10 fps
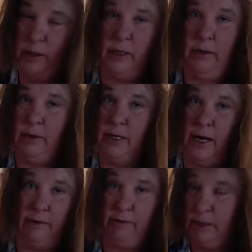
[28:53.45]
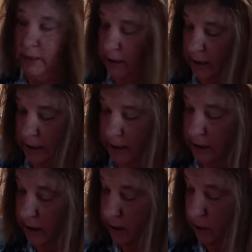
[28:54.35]
you definitely need
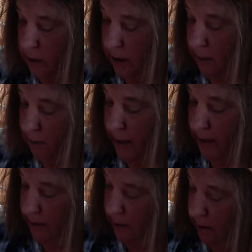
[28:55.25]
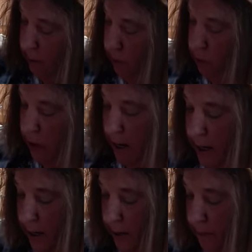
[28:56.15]
to make some, try
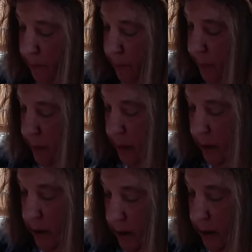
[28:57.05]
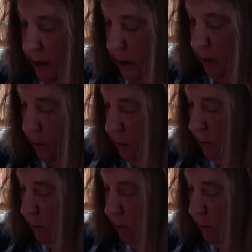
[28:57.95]
it. You know,